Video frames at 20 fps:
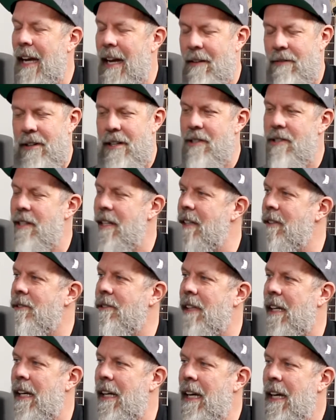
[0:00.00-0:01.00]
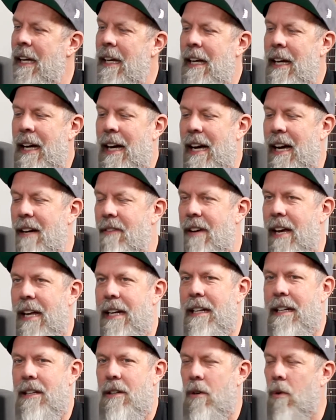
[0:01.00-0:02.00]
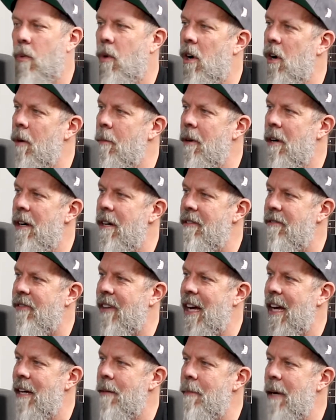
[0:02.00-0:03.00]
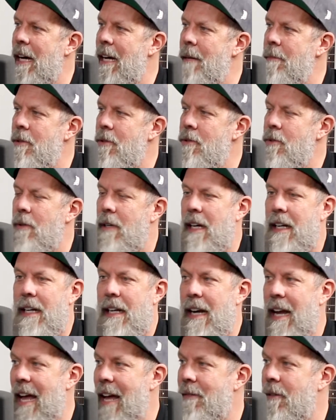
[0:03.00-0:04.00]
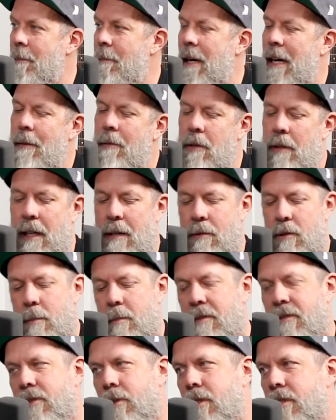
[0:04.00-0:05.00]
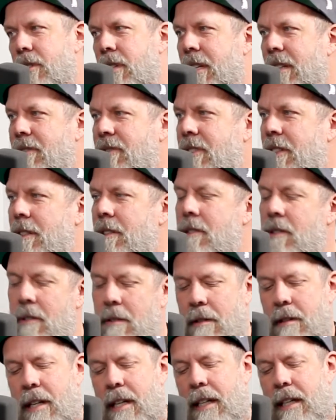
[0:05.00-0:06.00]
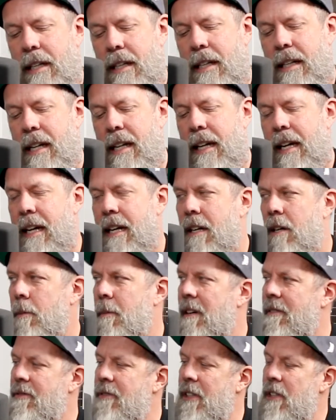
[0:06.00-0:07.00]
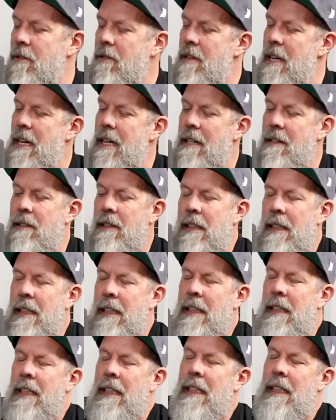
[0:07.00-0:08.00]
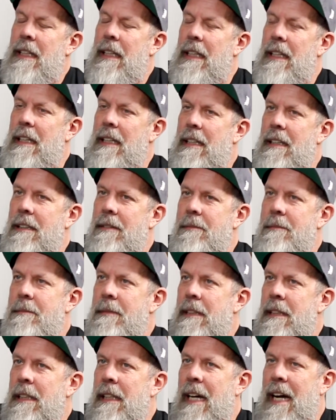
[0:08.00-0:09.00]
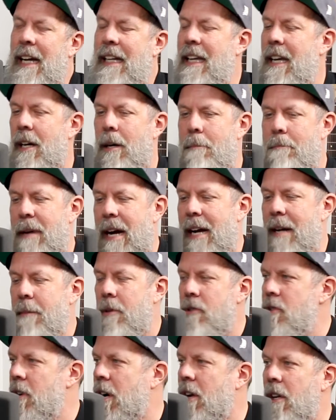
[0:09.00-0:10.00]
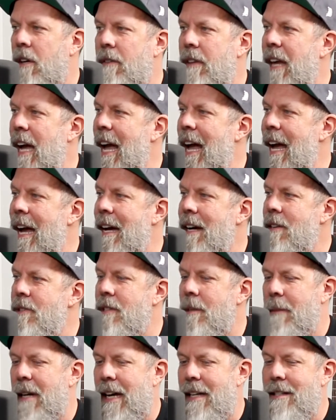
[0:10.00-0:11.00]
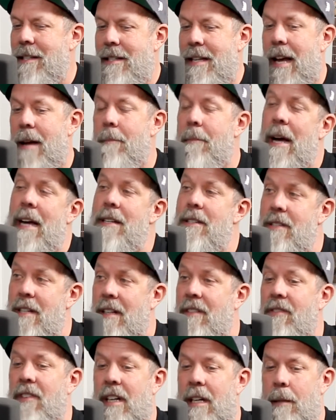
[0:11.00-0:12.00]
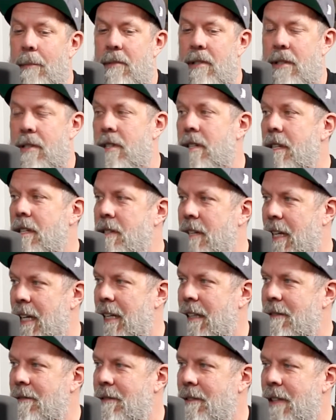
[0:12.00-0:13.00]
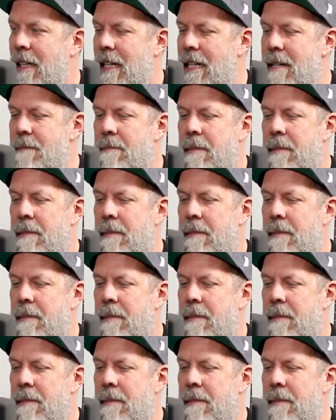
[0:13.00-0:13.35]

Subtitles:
Every single day. I've had to go to Walmart and find Bibles when I didn't have a Bible. That was before cell phones. So thank God I got it on my phone now. I kept Bibles all over the house. I mean, I set myself up to succeed, right?